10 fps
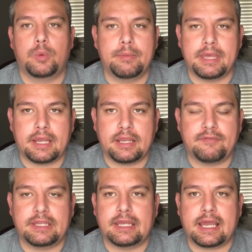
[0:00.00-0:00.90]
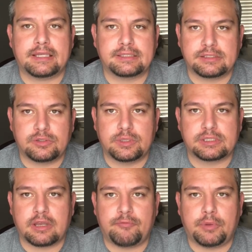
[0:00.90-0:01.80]
we may not even get access to a
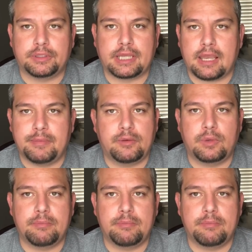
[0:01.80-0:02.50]
softball diamond.